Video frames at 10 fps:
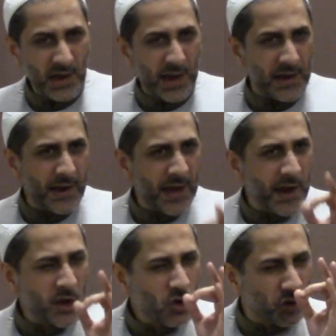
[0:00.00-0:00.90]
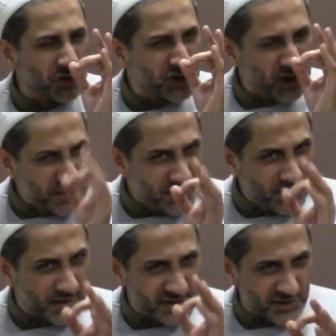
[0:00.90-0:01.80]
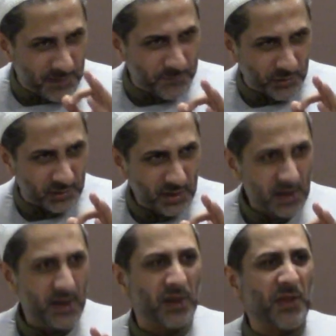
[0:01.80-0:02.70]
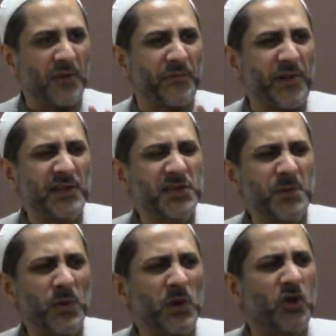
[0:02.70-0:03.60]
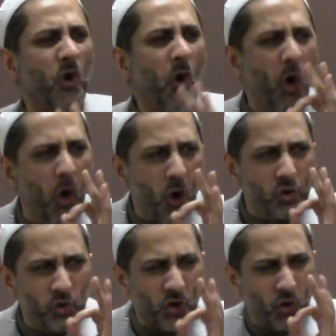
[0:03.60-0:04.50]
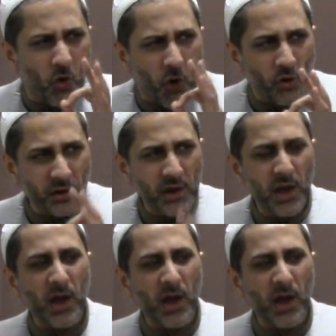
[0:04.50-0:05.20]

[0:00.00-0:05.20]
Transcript: and had I not studied their example that fills me with awe to the core,